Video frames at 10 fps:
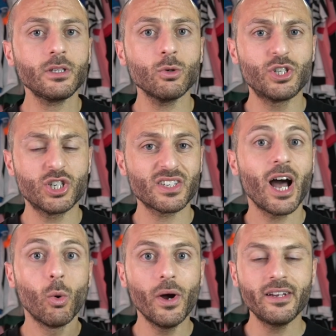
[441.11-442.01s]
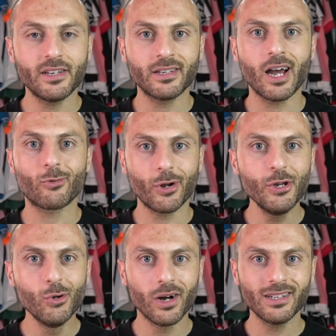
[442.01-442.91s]
which is awaiting a
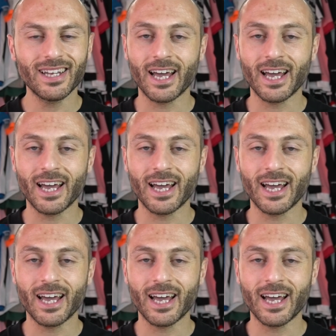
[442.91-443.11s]
renewal,